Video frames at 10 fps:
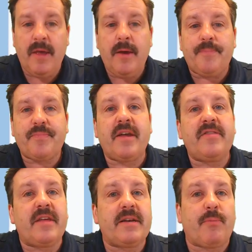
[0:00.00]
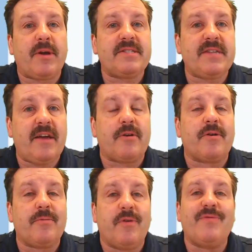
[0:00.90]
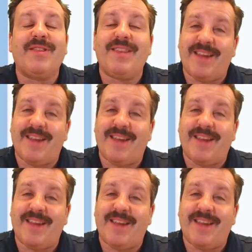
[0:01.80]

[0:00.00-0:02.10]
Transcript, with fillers: and then press enter to move to the next